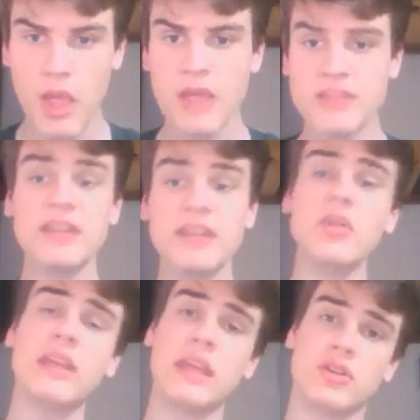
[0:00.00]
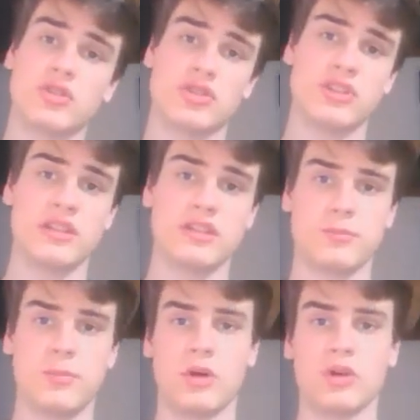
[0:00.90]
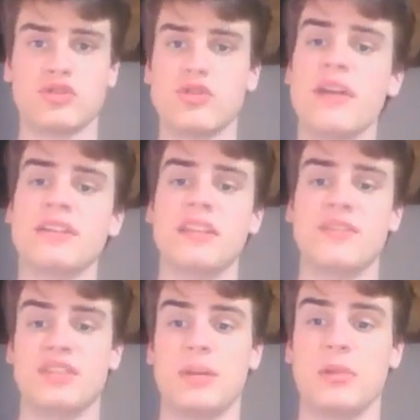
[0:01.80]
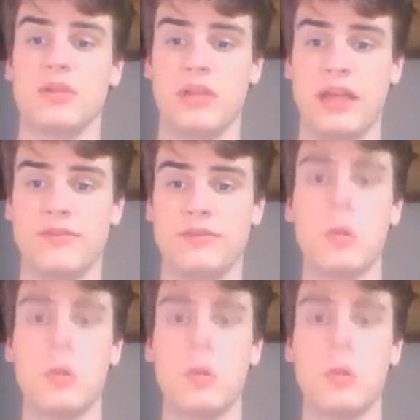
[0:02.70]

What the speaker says: Several characters in this book are trying to live a double life.